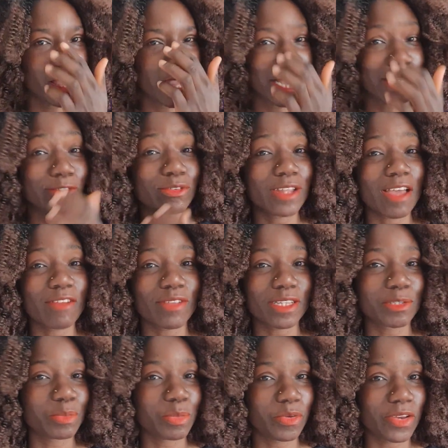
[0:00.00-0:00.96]
I don't have
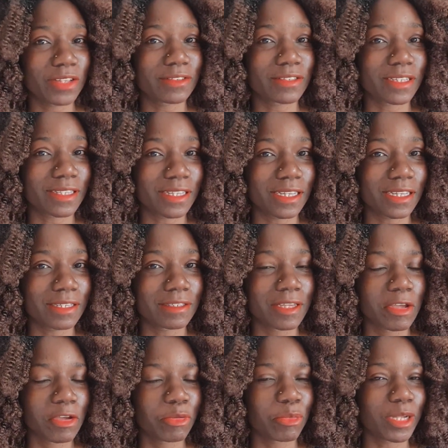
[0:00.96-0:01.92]
experience in this,
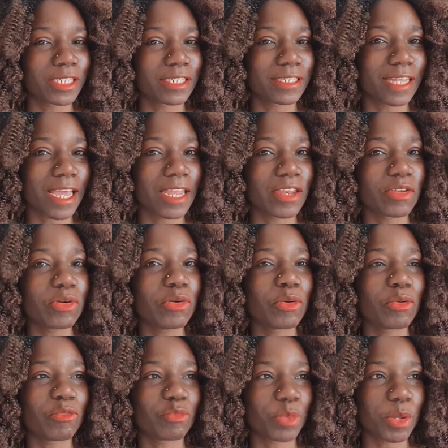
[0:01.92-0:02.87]
but I
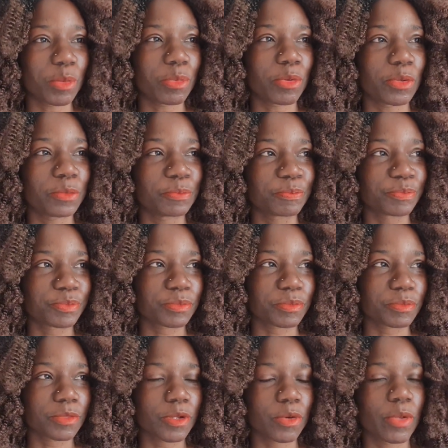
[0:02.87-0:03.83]
know of people,
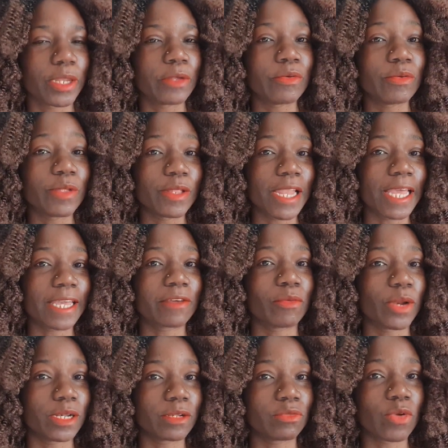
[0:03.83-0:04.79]
when
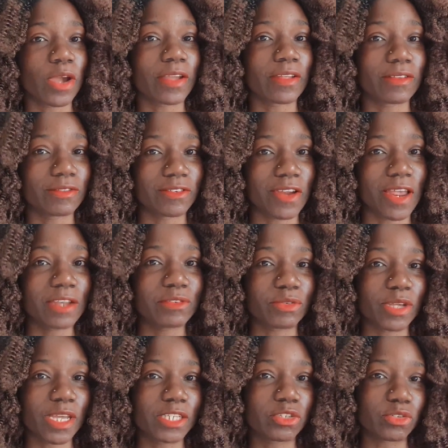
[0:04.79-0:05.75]
you are trying to
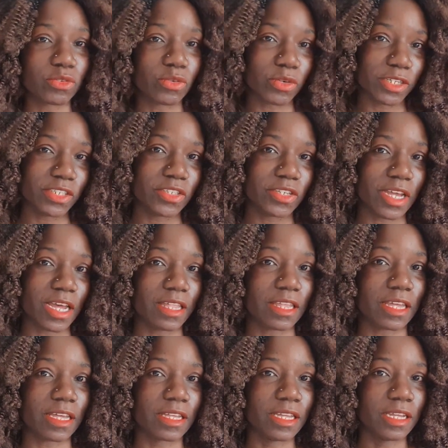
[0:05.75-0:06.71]
get to know each
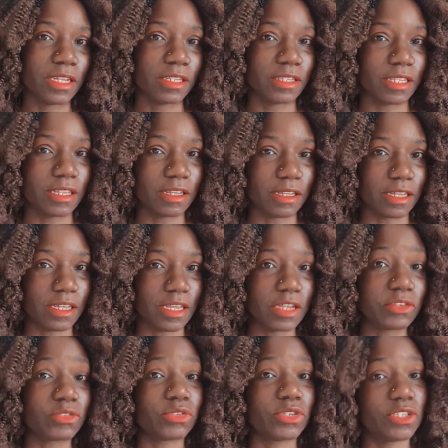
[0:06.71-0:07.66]
other, they
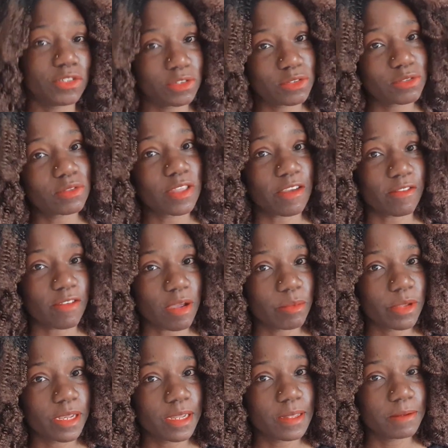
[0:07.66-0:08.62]
introduce you to their
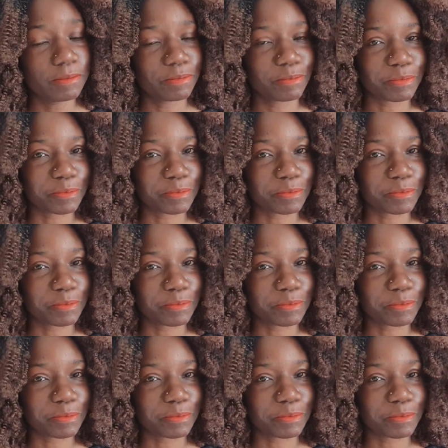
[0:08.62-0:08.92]
family.